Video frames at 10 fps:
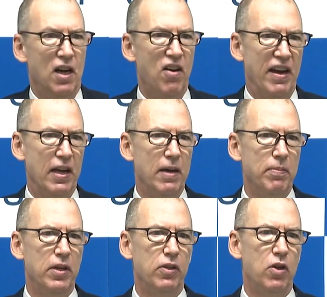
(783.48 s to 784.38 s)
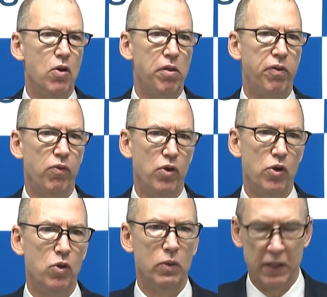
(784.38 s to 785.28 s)
All right, I'm going to go
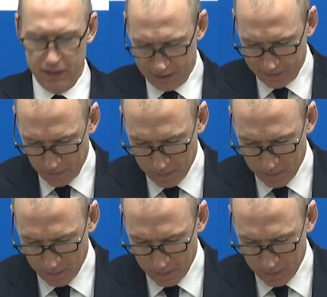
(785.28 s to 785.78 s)
through the